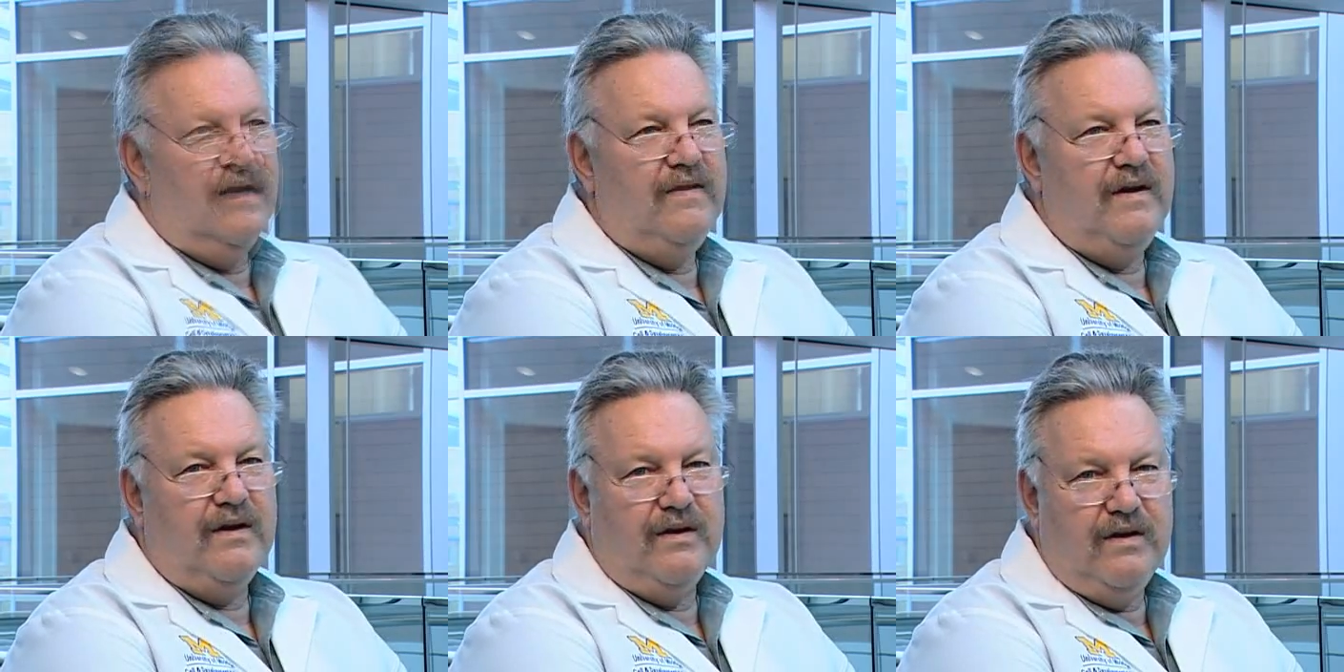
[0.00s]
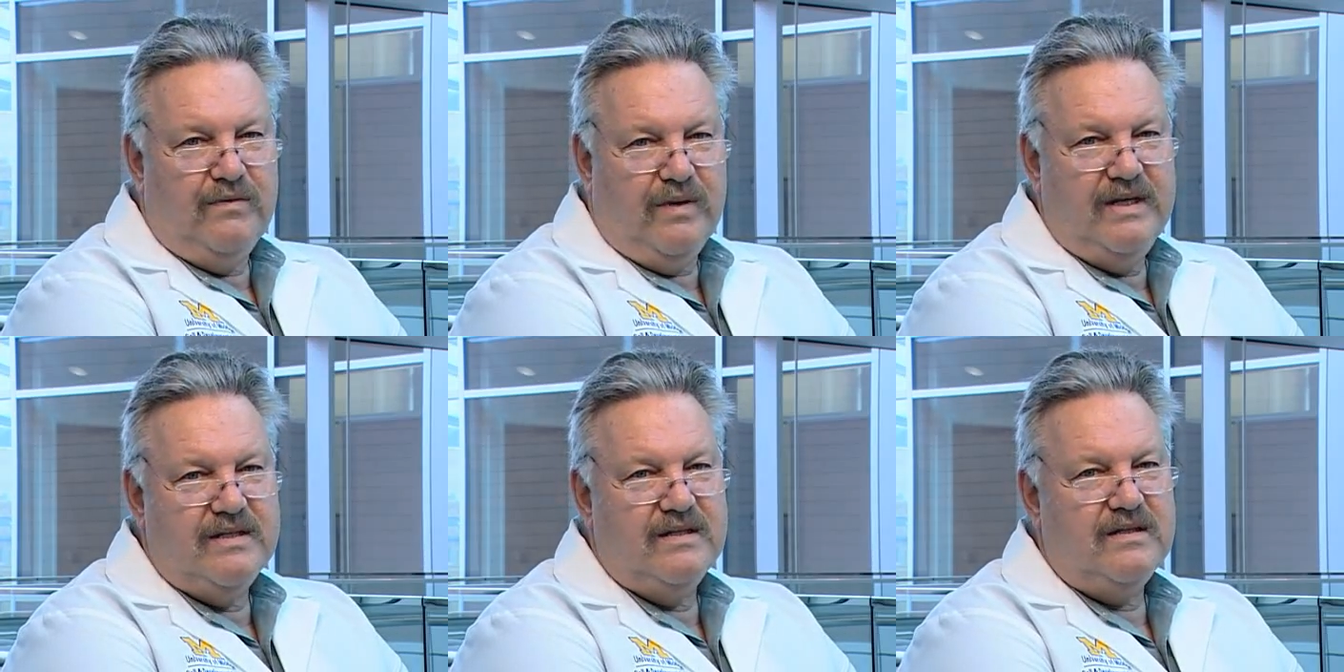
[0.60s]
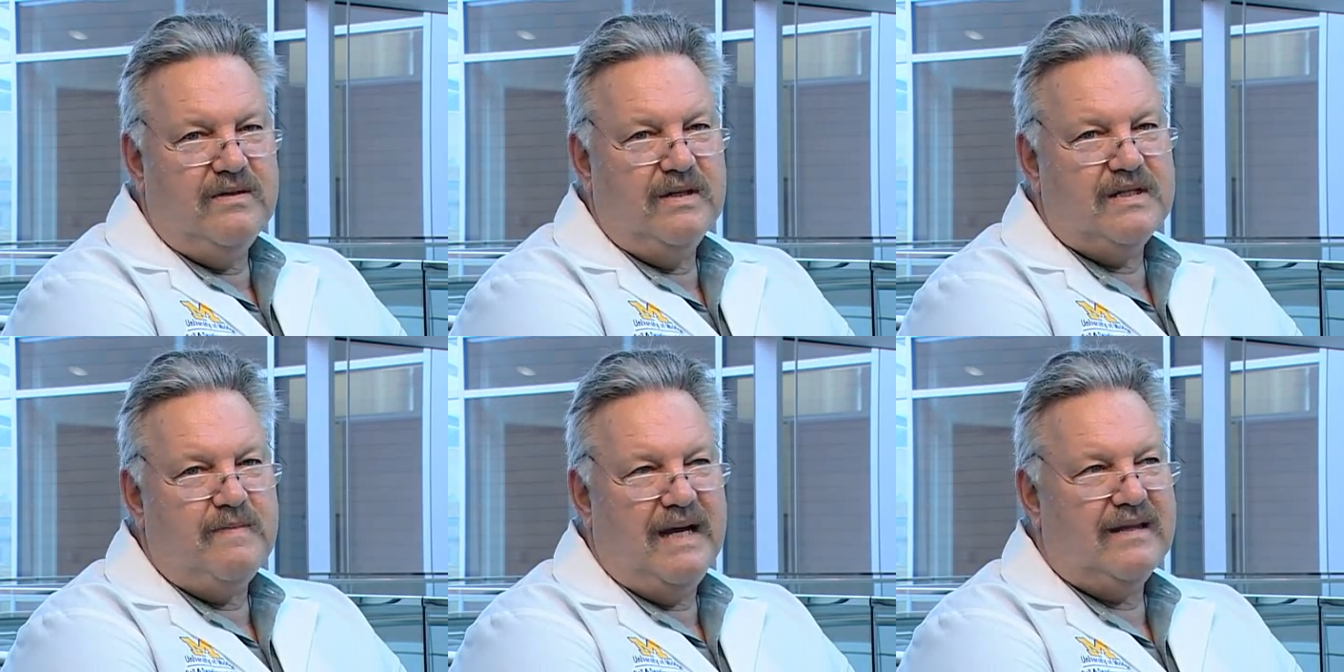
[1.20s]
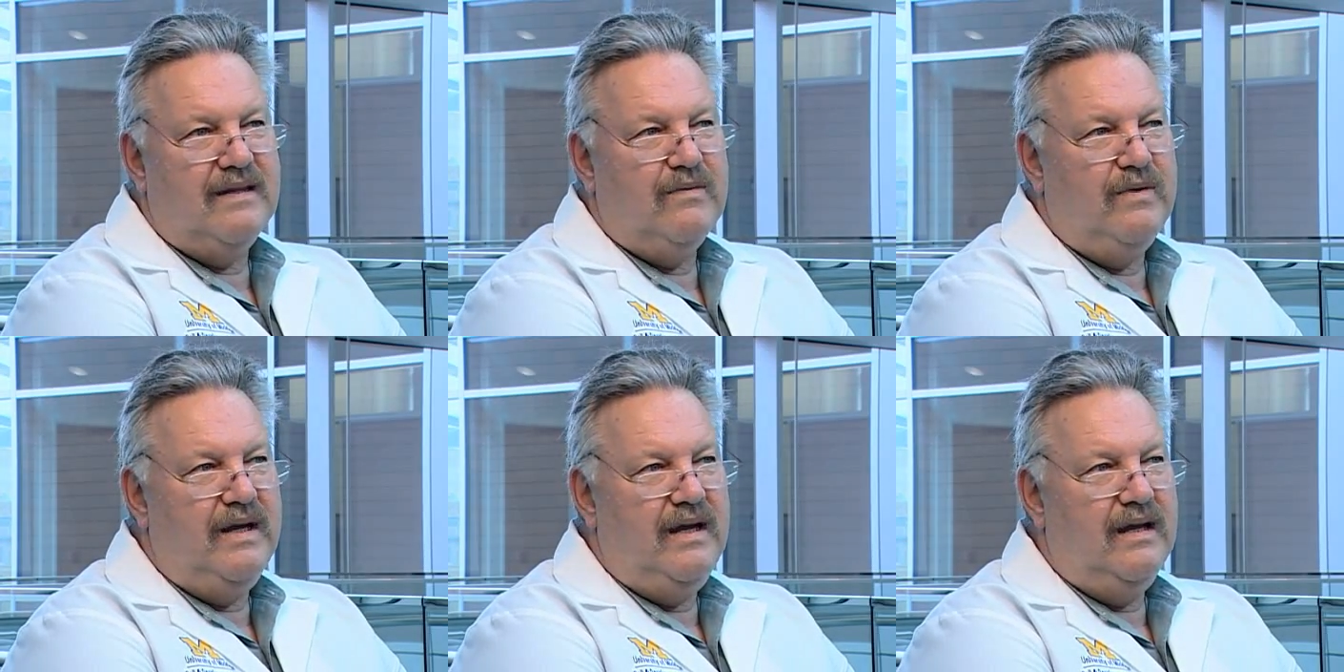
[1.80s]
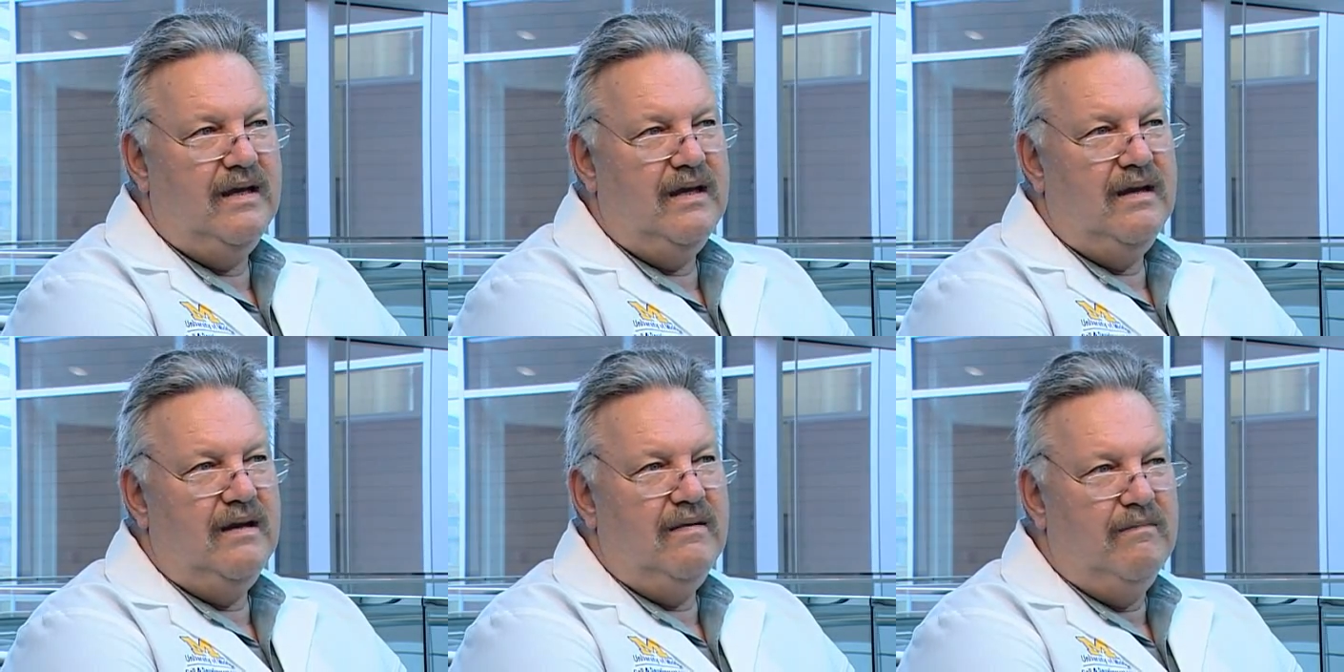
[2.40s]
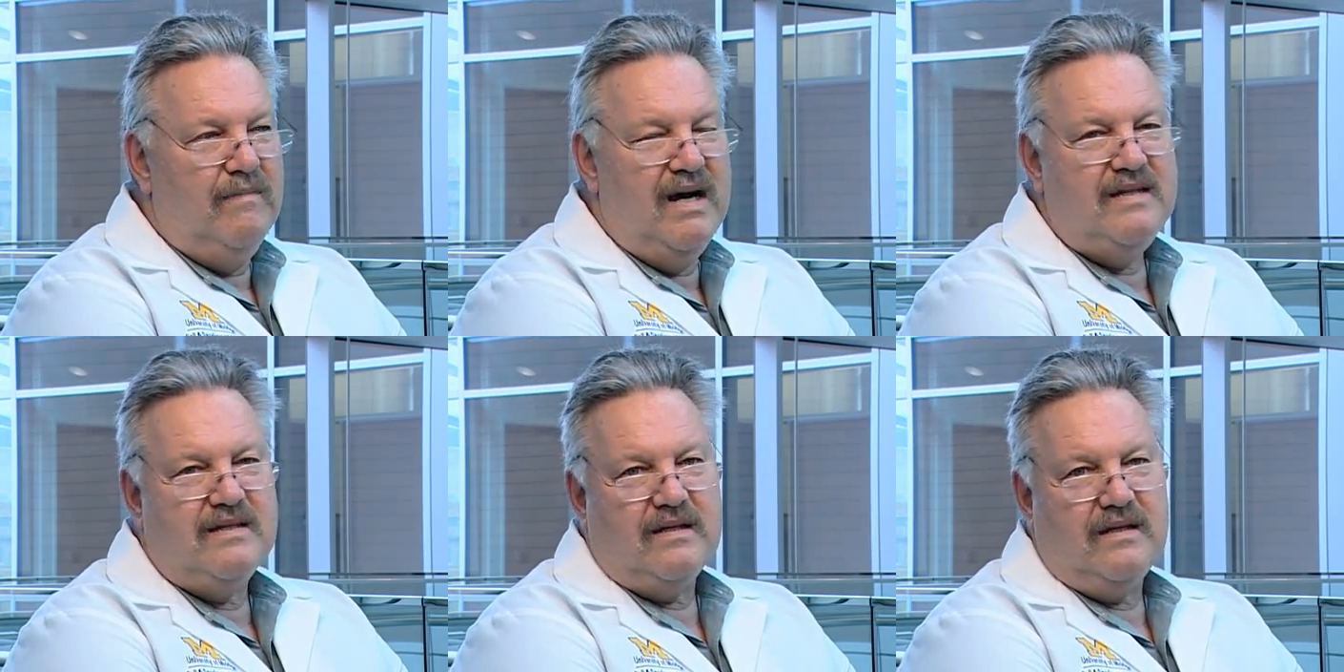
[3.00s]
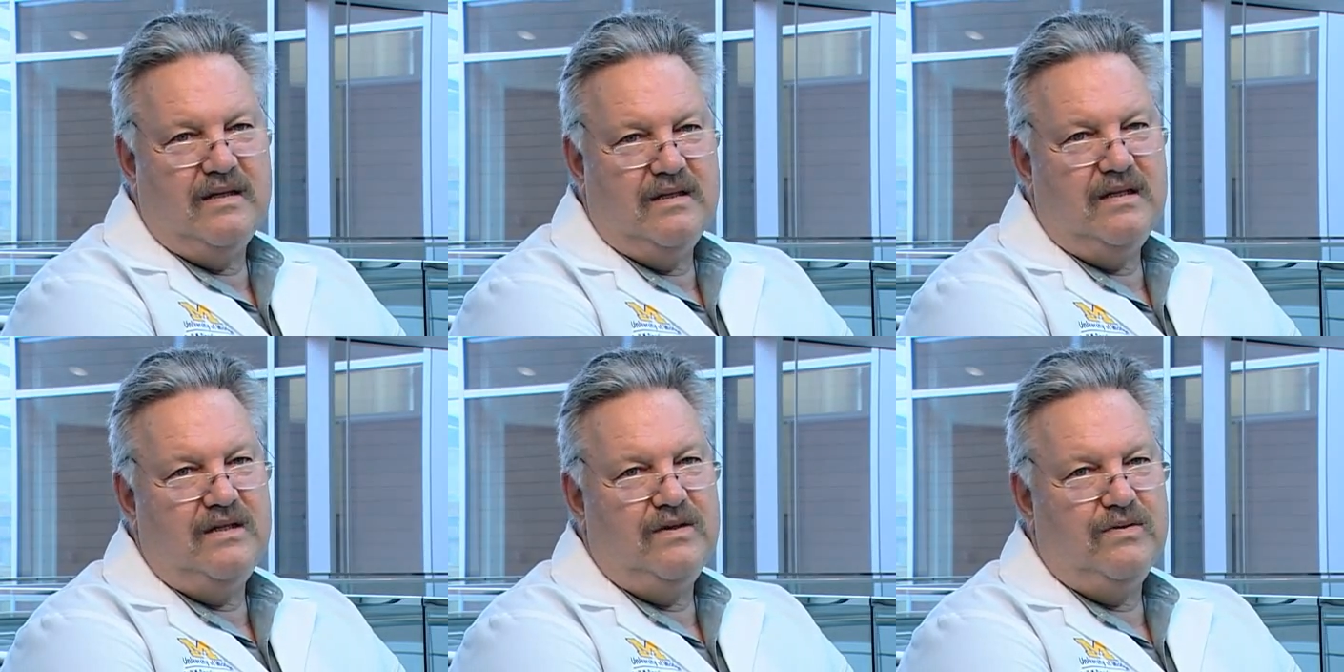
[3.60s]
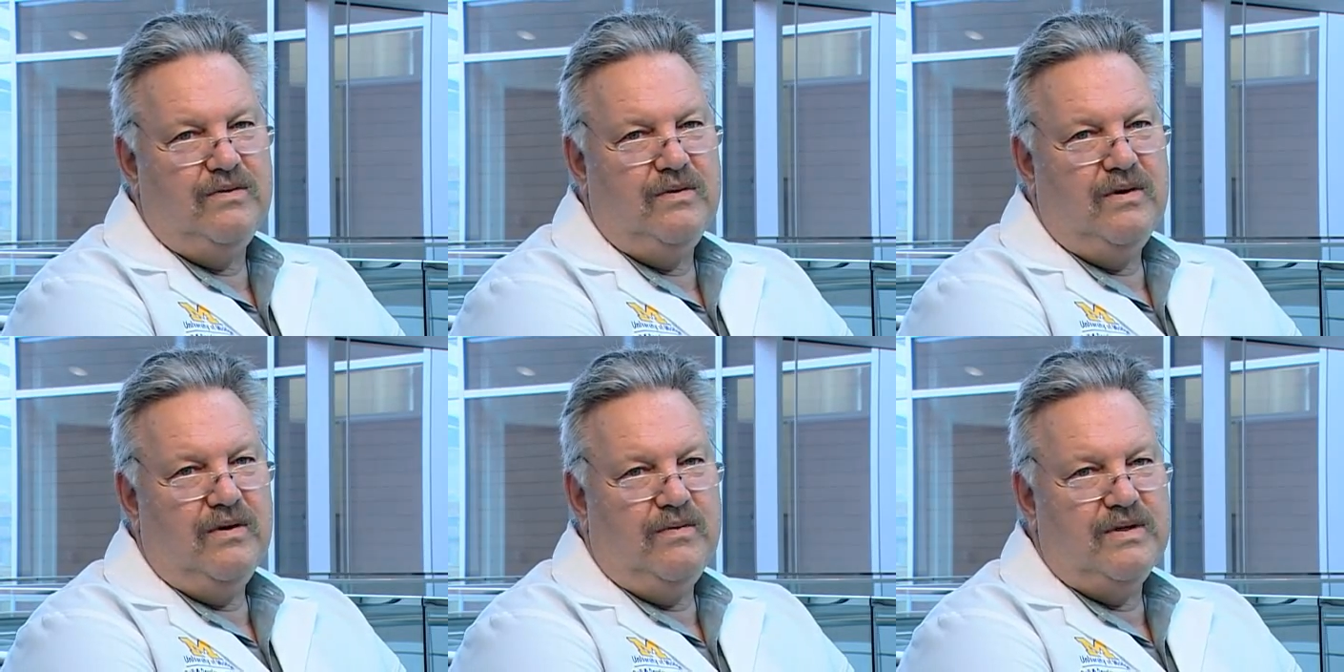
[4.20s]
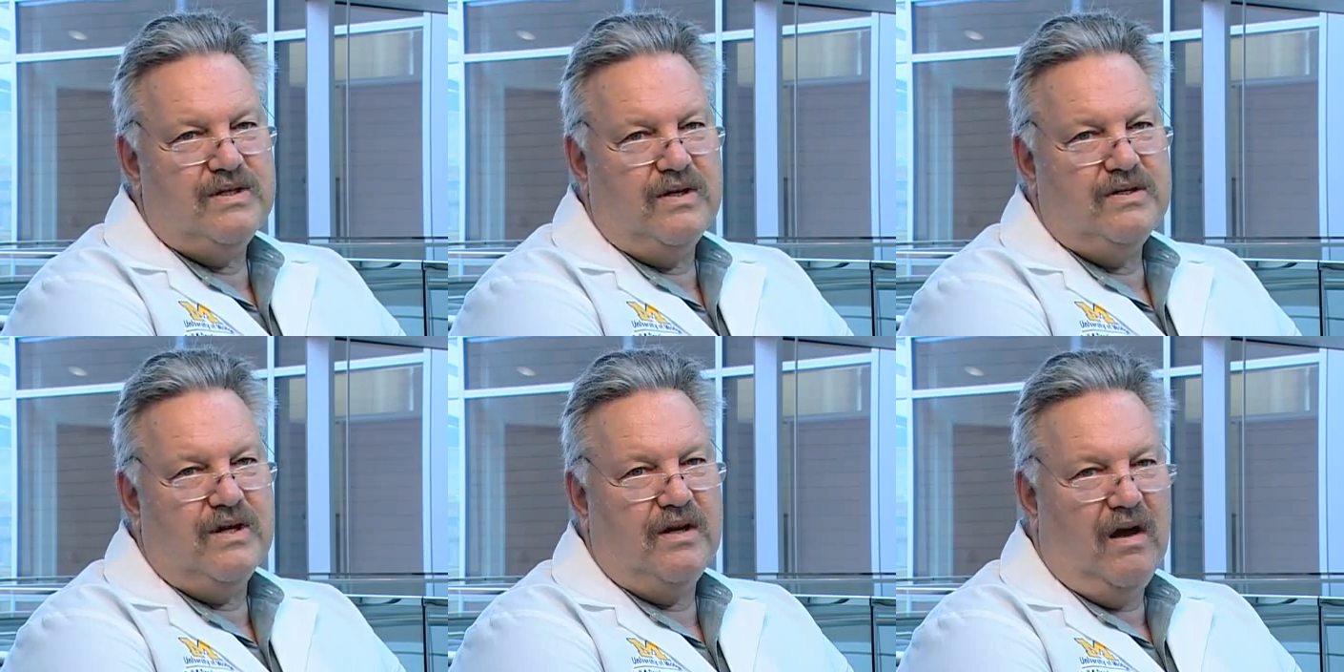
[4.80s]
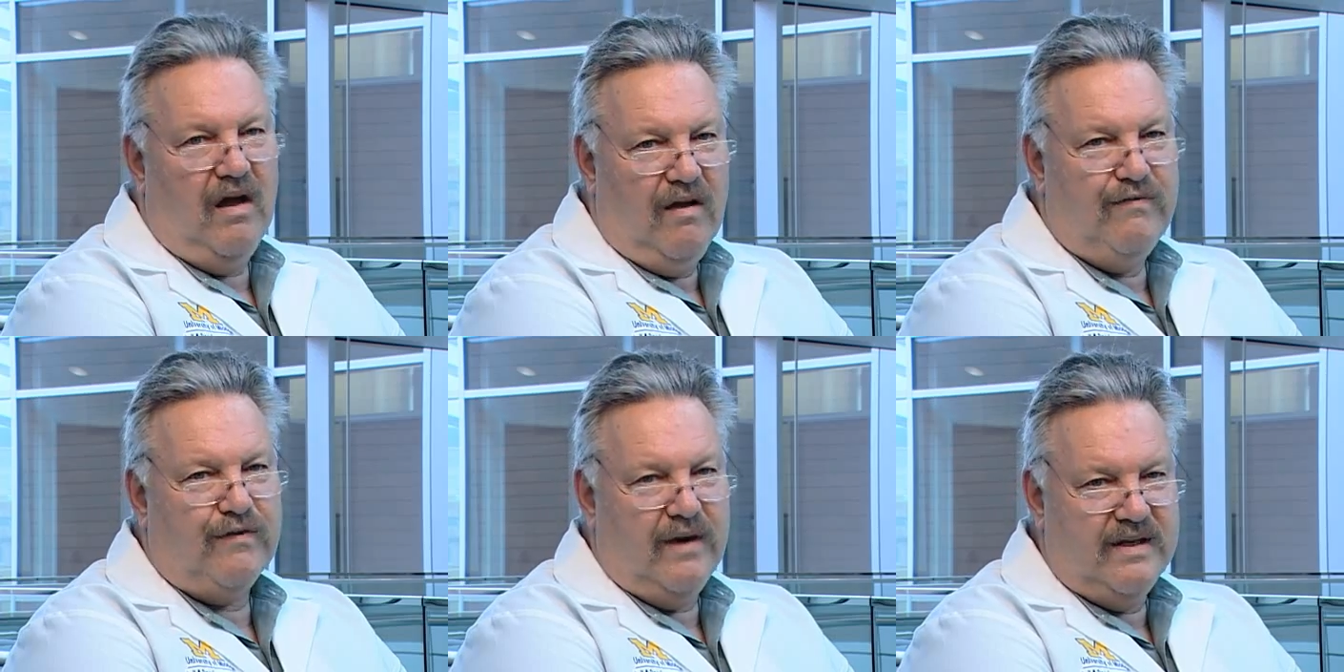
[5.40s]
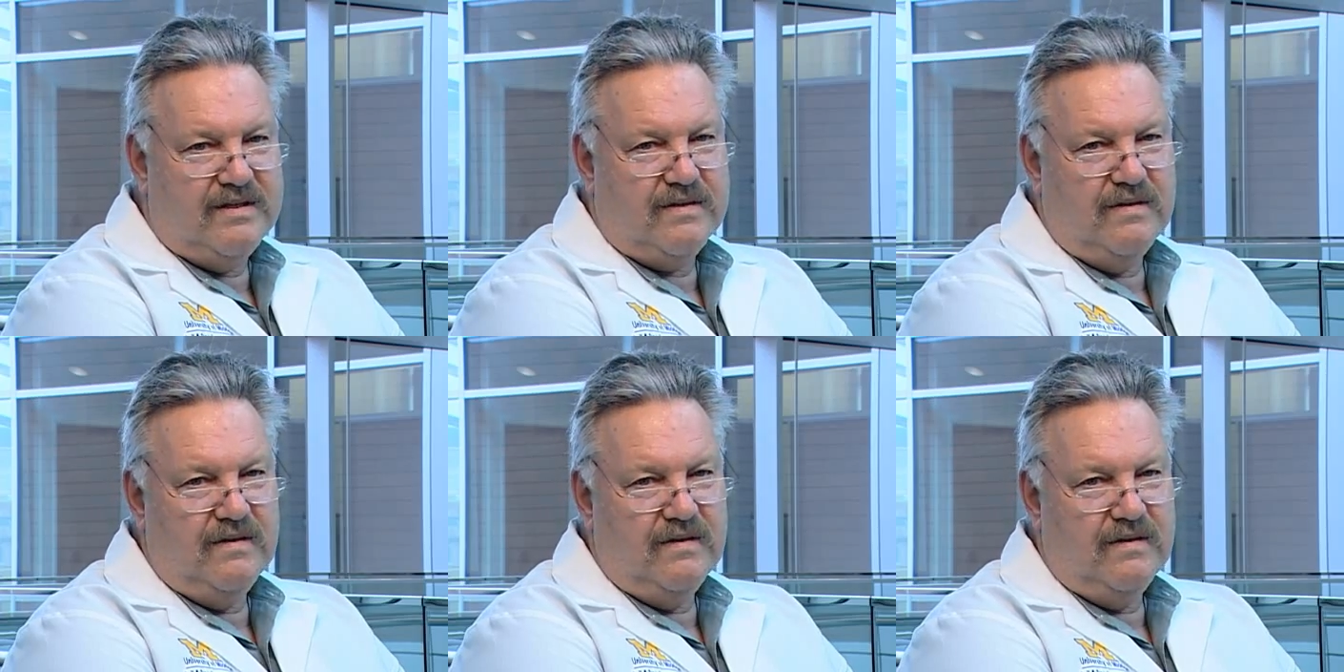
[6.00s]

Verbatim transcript: There are good reasons to expect that we must continue research on all fronts,